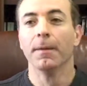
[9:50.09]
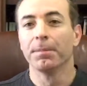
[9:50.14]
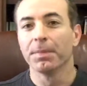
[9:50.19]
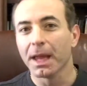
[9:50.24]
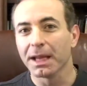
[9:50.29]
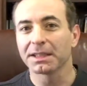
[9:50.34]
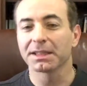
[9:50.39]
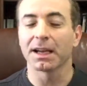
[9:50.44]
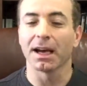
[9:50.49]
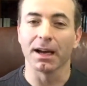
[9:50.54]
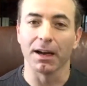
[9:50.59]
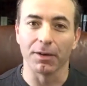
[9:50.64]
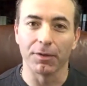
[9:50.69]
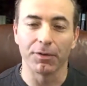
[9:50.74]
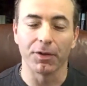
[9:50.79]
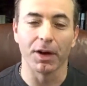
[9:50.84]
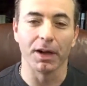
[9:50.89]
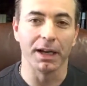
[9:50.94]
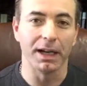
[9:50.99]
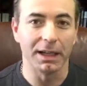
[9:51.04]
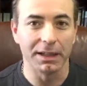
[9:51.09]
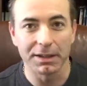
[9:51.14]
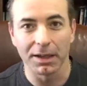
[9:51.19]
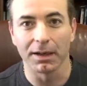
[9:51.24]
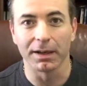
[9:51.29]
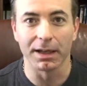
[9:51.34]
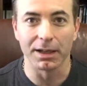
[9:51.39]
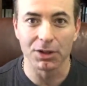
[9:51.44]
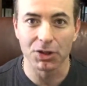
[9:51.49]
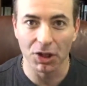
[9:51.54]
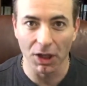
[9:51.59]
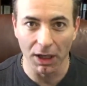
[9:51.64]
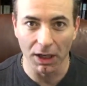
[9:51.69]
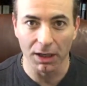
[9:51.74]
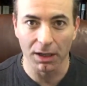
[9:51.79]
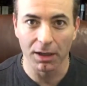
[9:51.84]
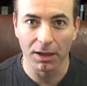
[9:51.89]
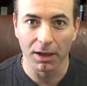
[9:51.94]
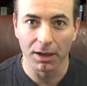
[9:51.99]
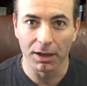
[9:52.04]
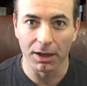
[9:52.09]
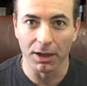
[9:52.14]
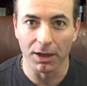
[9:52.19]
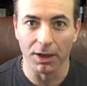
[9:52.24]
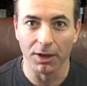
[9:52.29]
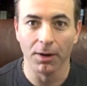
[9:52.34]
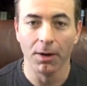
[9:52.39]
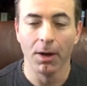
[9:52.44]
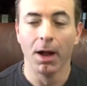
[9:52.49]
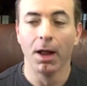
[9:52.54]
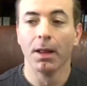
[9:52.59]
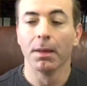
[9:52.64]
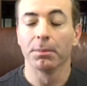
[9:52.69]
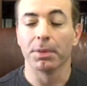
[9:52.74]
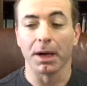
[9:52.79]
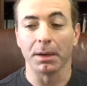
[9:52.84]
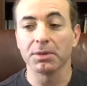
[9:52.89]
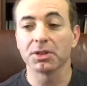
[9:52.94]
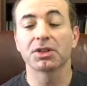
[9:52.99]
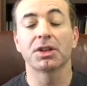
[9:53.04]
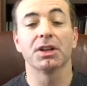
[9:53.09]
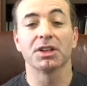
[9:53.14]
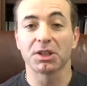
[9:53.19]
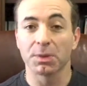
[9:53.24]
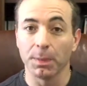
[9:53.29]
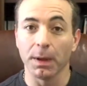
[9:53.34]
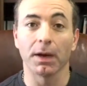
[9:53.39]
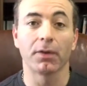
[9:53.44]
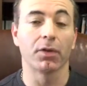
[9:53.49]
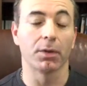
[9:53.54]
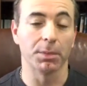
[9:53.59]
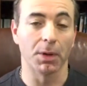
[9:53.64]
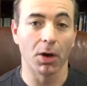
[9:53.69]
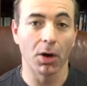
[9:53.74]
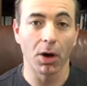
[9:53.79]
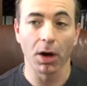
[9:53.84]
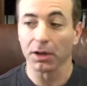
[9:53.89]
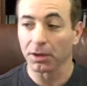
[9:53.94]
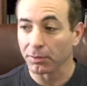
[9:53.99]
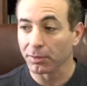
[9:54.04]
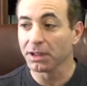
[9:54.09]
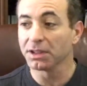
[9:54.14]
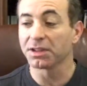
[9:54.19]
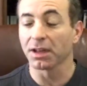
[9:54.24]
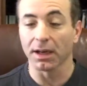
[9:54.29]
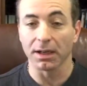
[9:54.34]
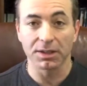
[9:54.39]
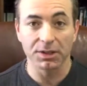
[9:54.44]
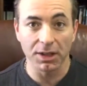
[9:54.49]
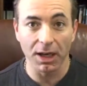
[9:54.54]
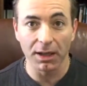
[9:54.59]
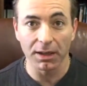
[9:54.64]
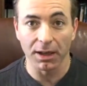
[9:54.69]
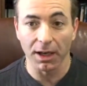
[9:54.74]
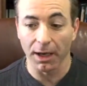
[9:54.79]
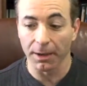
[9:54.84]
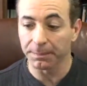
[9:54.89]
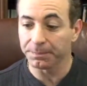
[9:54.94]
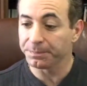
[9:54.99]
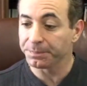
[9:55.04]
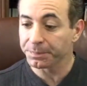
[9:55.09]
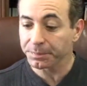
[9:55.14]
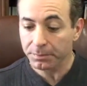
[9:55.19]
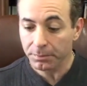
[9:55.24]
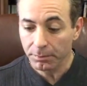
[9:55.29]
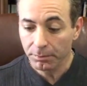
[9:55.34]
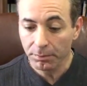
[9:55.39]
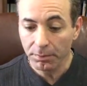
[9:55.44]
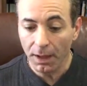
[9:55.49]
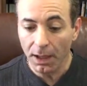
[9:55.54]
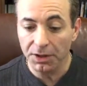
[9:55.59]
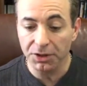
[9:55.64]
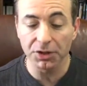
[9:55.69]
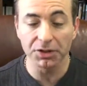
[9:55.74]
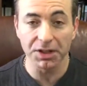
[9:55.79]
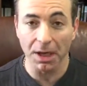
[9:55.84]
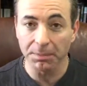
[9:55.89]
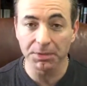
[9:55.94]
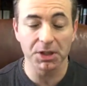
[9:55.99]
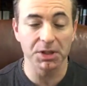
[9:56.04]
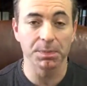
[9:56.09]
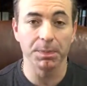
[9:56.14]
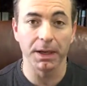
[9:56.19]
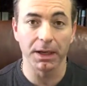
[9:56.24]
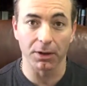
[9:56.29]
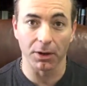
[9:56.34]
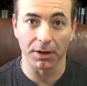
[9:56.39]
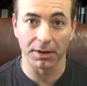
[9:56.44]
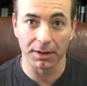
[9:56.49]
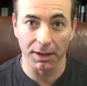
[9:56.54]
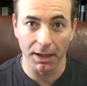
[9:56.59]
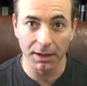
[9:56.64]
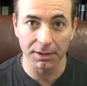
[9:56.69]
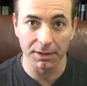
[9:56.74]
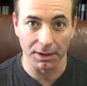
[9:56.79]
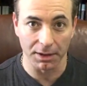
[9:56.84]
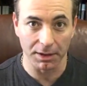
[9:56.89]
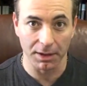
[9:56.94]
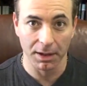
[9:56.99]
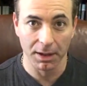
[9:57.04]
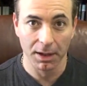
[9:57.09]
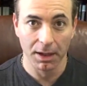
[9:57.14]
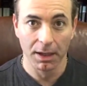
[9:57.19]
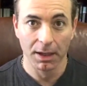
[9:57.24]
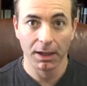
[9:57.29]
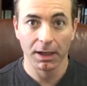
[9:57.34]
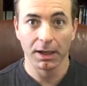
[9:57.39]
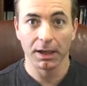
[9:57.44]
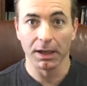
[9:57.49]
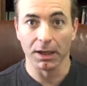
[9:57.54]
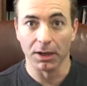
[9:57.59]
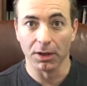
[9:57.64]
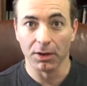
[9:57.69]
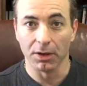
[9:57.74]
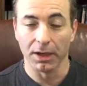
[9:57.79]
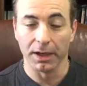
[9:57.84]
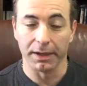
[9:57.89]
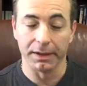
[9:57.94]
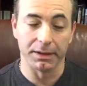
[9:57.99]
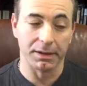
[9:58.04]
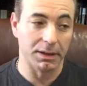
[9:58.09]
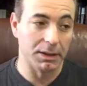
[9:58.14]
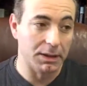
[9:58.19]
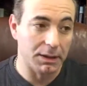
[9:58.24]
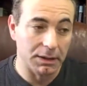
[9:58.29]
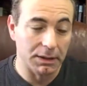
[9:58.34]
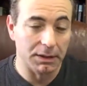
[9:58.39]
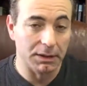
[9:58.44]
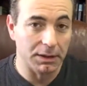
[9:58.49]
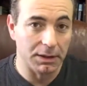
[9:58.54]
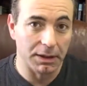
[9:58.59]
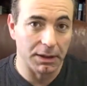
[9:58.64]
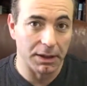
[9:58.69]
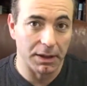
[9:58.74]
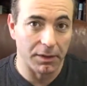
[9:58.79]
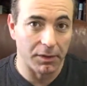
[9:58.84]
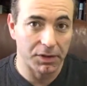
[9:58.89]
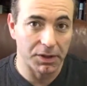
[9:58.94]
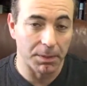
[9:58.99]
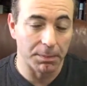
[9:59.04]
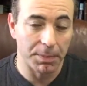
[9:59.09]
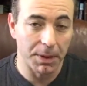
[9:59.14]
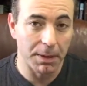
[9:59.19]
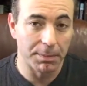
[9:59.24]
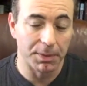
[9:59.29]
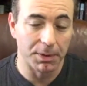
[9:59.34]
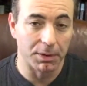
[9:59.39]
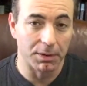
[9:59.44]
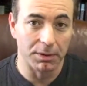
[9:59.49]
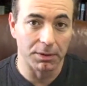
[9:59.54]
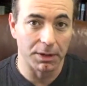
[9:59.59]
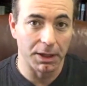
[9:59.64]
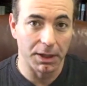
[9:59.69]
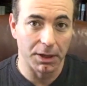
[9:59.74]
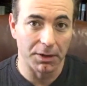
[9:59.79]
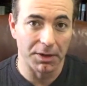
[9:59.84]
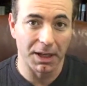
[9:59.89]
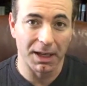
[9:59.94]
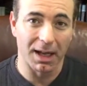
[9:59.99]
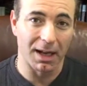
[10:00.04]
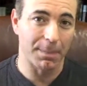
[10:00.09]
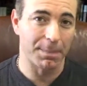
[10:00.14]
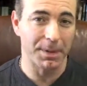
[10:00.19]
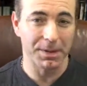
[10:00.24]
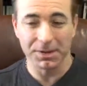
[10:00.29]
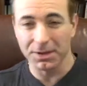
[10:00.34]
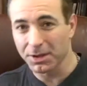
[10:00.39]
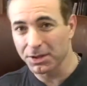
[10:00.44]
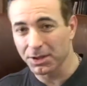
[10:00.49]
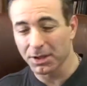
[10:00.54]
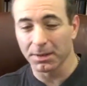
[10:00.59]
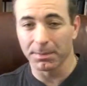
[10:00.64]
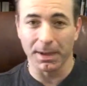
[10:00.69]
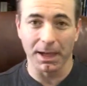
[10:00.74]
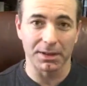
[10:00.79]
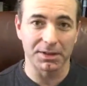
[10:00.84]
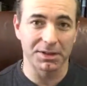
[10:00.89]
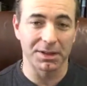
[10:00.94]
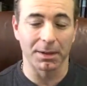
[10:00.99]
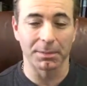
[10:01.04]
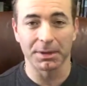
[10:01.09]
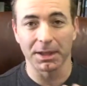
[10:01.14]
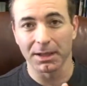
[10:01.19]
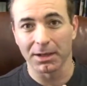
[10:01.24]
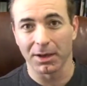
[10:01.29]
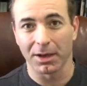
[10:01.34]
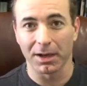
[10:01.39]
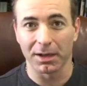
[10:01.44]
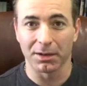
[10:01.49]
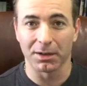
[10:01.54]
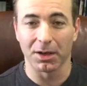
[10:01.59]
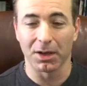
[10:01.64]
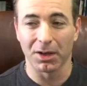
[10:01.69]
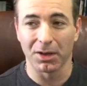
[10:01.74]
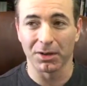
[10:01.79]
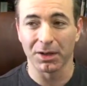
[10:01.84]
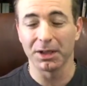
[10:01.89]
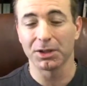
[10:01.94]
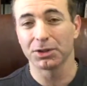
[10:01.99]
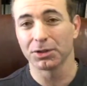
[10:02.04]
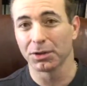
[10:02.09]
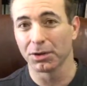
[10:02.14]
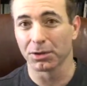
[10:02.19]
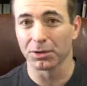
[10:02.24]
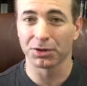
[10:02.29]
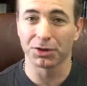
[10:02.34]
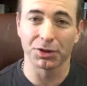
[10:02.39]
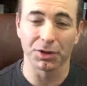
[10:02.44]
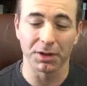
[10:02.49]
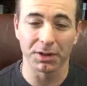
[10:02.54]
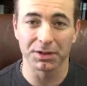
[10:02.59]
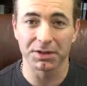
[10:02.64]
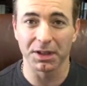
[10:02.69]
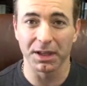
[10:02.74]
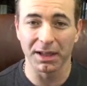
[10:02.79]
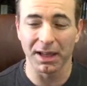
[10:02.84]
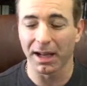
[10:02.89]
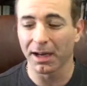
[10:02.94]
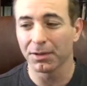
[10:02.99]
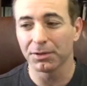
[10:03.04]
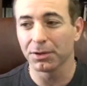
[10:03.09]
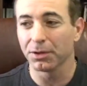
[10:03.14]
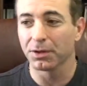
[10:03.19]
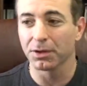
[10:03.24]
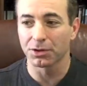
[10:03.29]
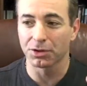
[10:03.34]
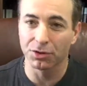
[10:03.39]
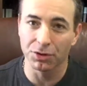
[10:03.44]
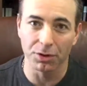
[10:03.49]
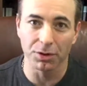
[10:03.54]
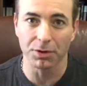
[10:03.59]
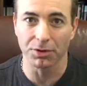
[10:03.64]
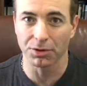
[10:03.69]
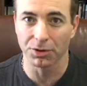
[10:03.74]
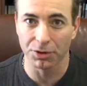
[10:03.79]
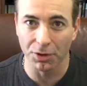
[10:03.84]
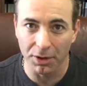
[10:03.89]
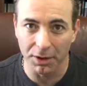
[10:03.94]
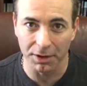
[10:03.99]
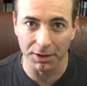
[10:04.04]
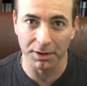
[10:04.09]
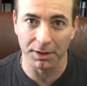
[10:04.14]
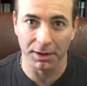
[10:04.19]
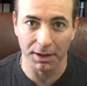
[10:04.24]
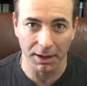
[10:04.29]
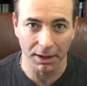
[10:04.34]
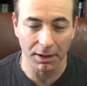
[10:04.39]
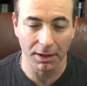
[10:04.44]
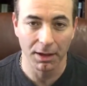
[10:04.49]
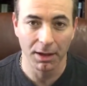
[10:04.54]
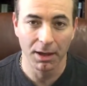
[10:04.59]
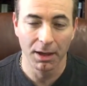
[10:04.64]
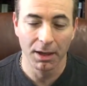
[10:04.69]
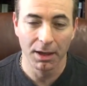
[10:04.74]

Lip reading: That's kind of funny, tongue-in-cheek, but I'm just going to speak from the heart. The reason I say that is because I'm just being authentic, and if some people, they got a position about something, I don't know, he should or shouldn't say that. I don't do should or shouldn't thing.